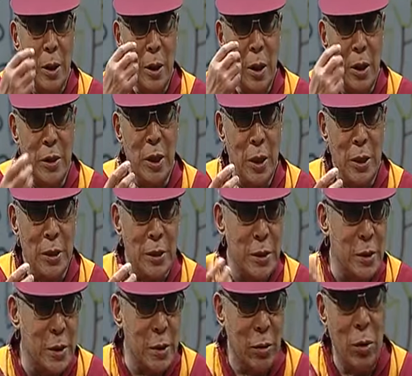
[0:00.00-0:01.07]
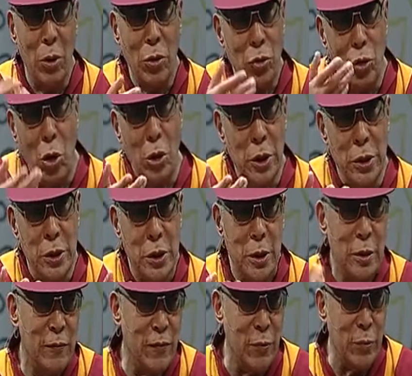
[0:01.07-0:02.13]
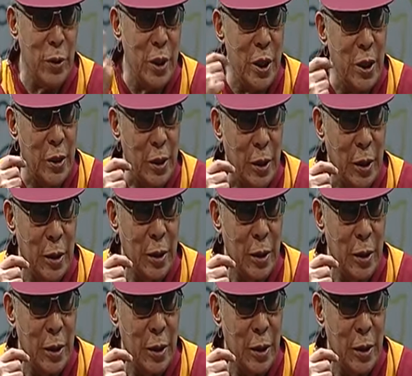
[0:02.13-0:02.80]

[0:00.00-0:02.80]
intelligence or knowledge from hearing.